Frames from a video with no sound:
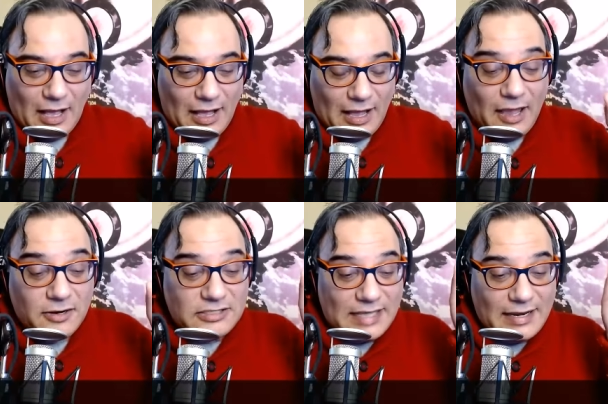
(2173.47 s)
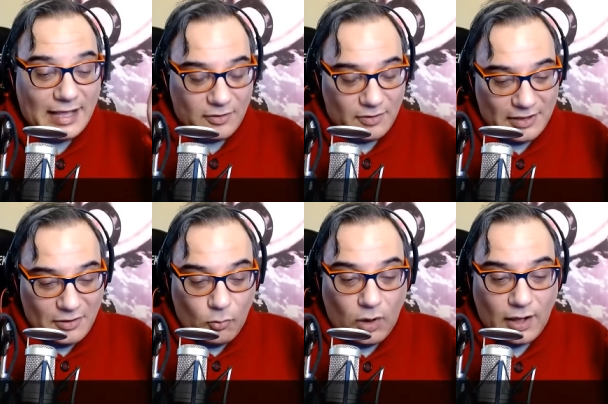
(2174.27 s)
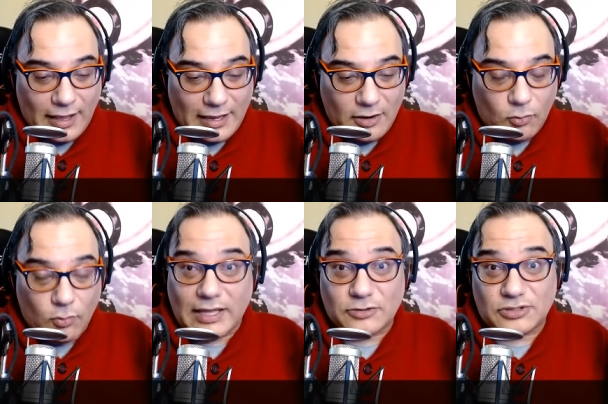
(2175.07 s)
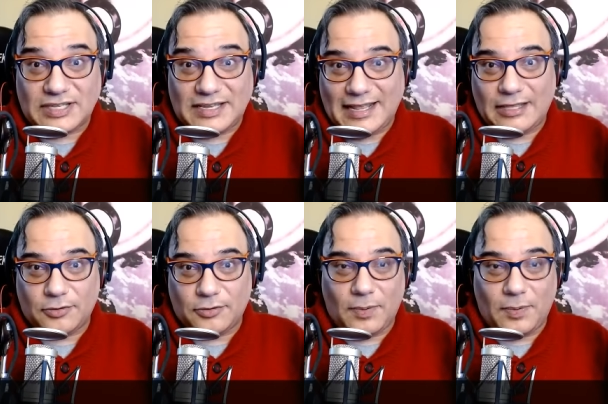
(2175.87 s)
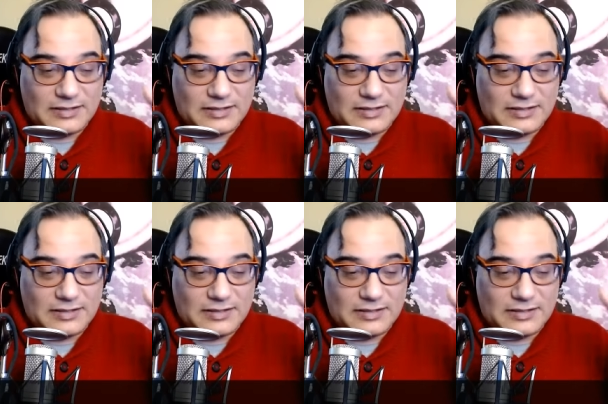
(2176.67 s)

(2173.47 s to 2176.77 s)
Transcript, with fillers: I understand now why we're interested in Europa.